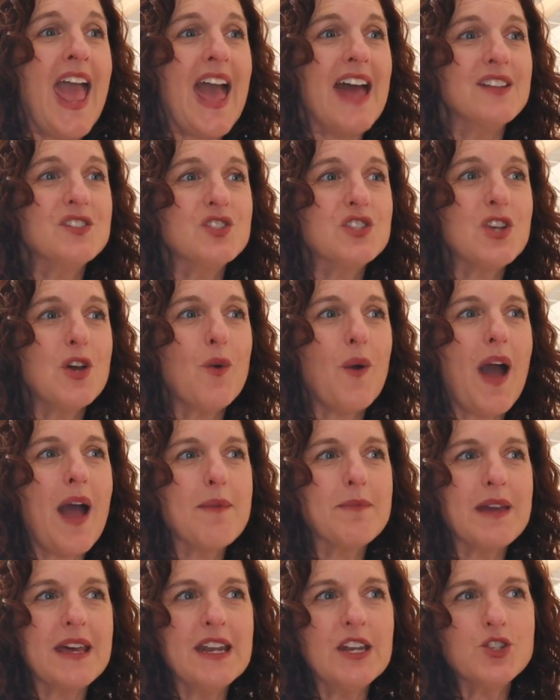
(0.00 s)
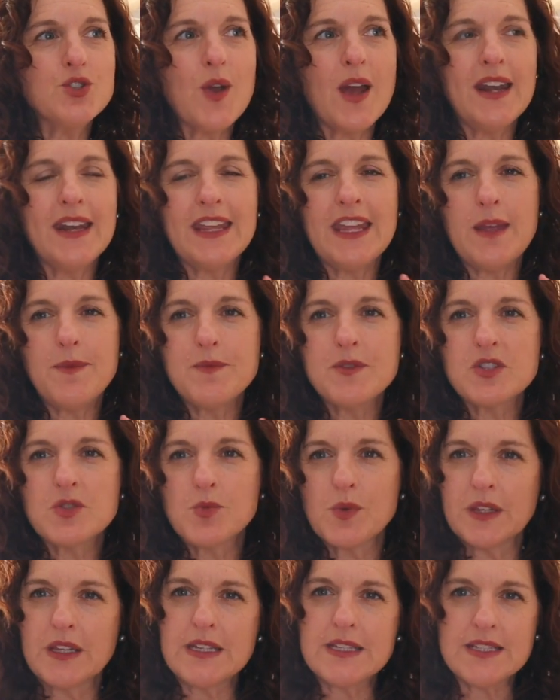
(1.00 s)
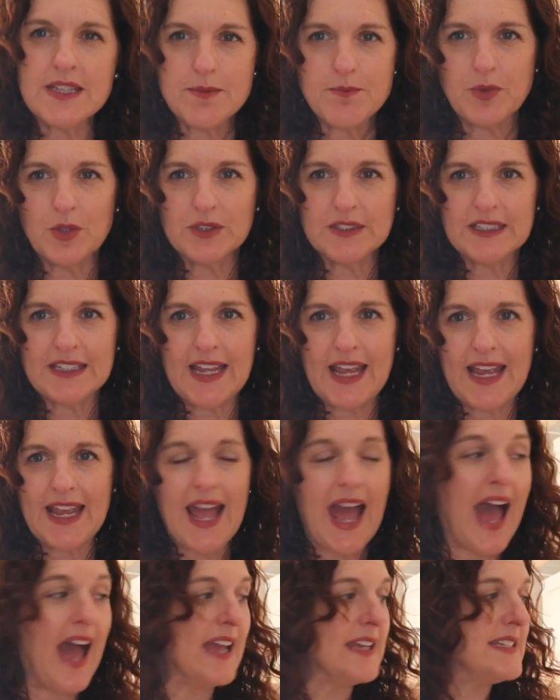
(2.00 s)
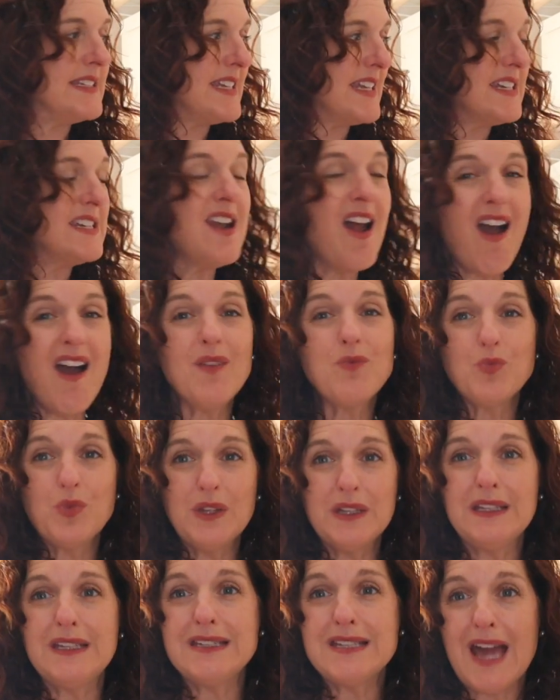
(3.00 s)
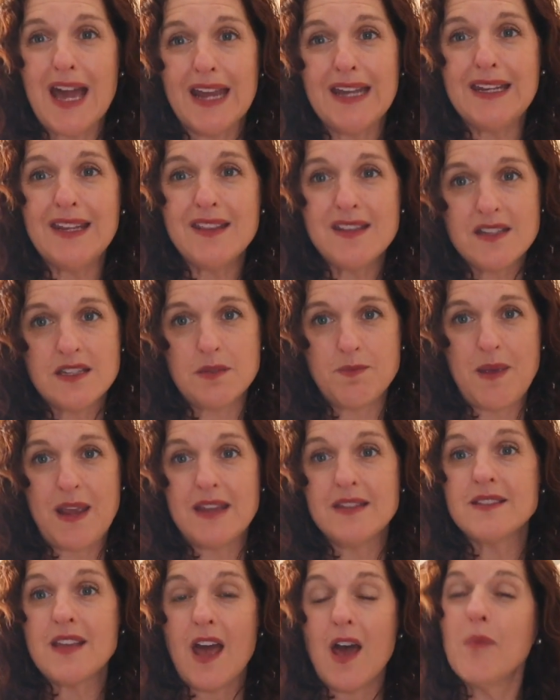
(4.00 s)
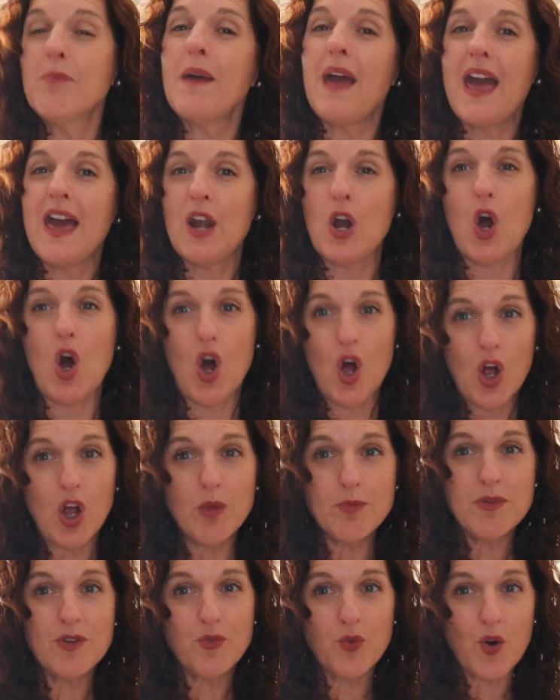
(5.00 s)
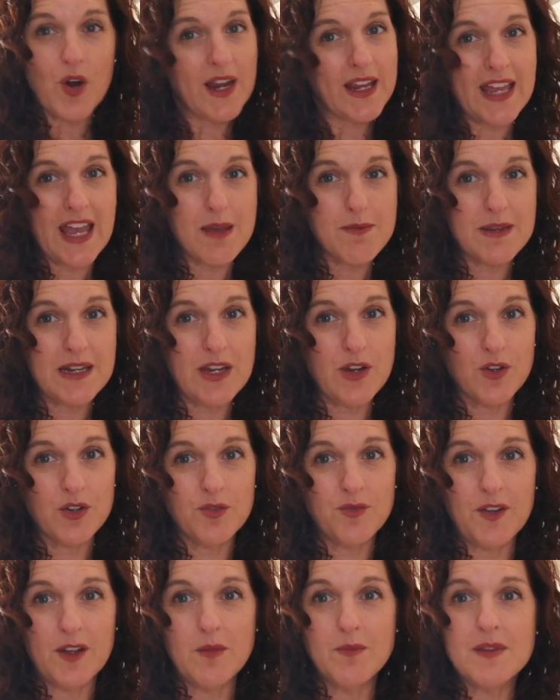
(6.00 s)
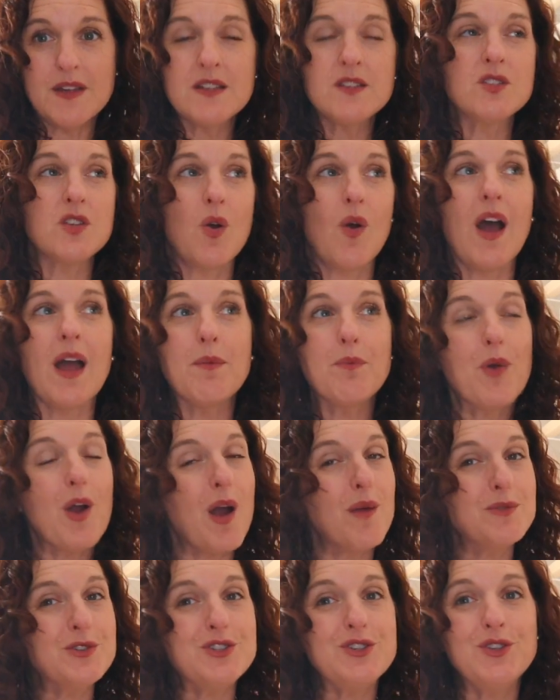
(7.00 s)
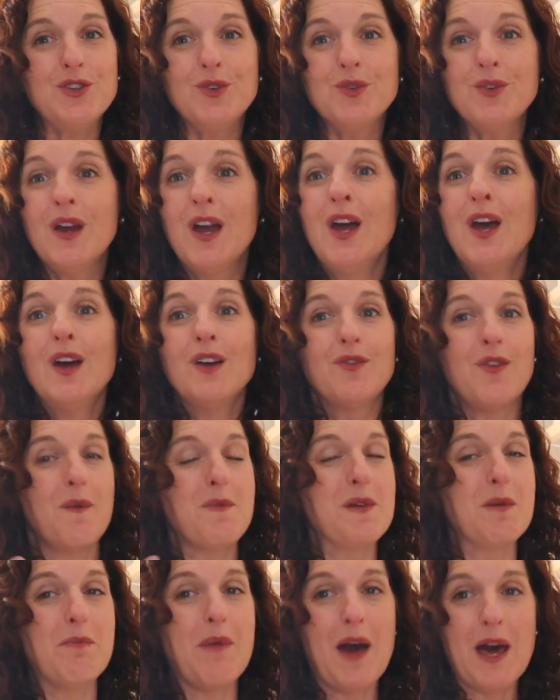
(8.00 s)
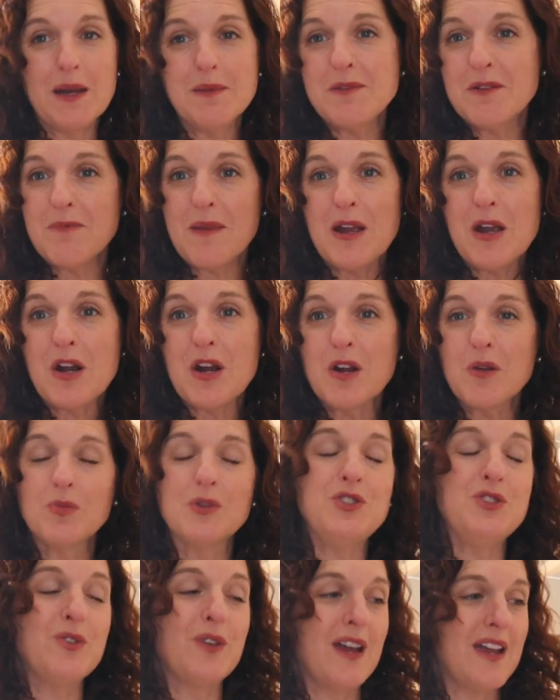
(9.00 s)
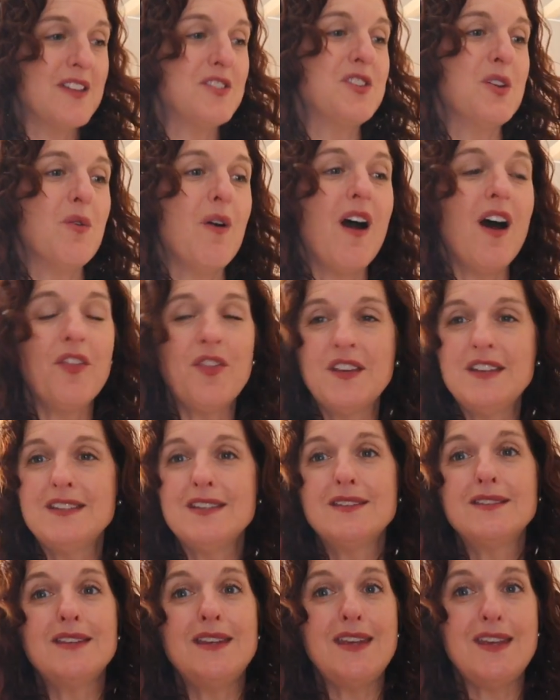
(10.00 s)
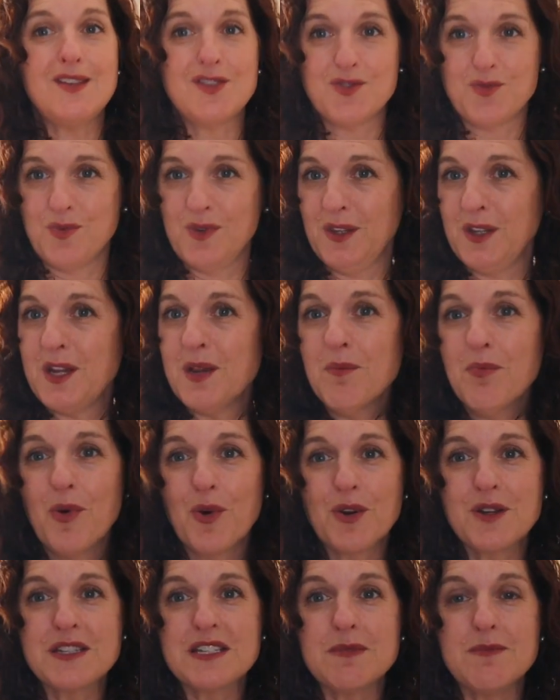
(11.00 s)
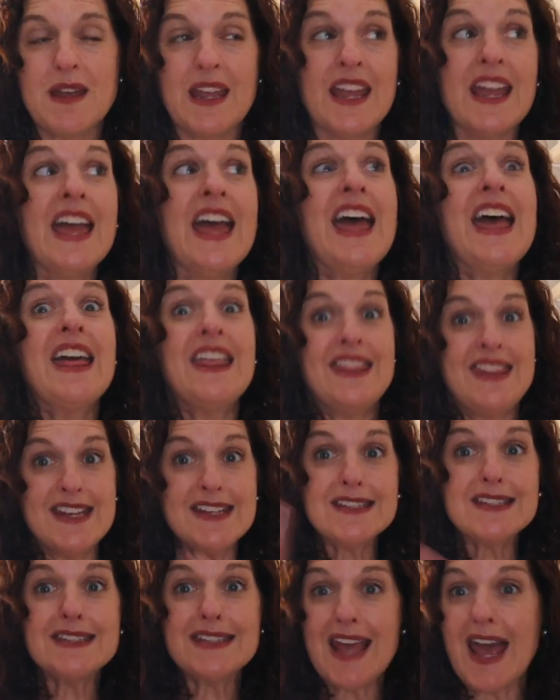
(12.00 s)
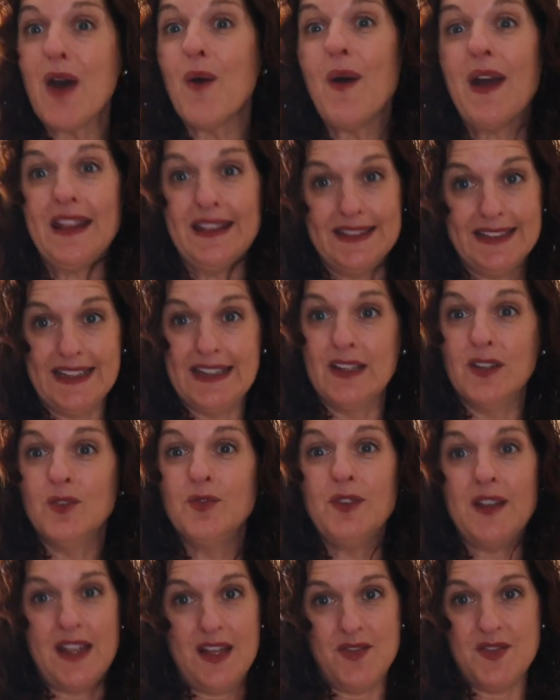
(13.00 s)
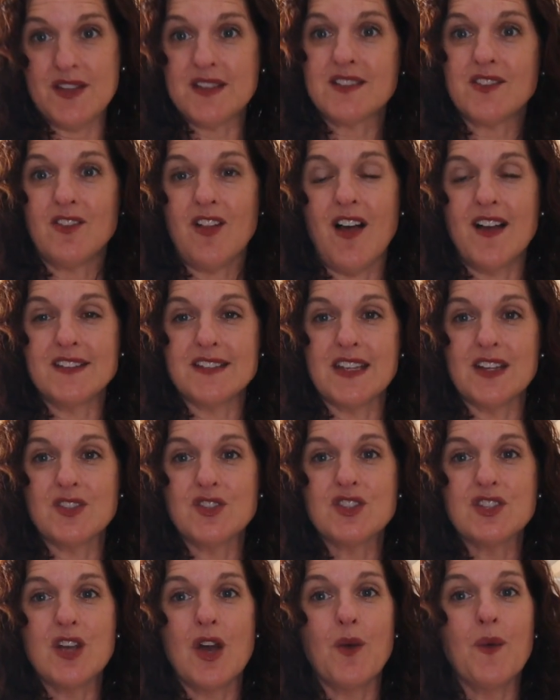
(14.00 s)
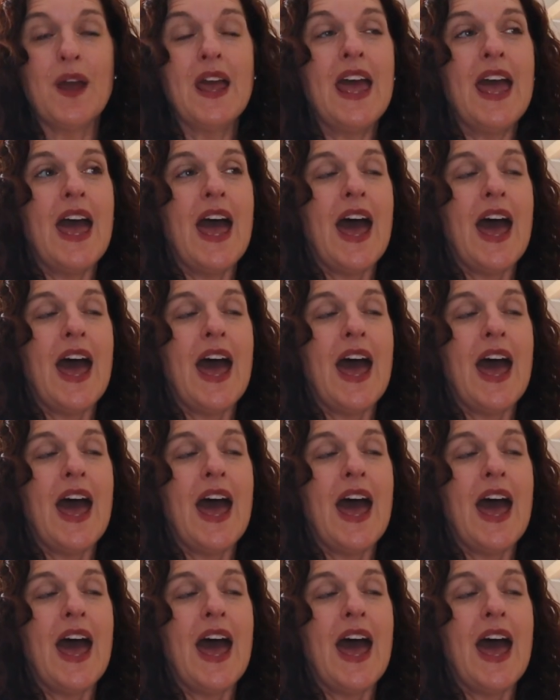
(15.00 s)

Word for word: And so I'm gonna try to keep this really simple today. I did not really tidy this space up at all before I came in here to film this. So I promise you from the bottom of my heart, which you guys know authenticity is really important to me, this is how I live in this closet. So,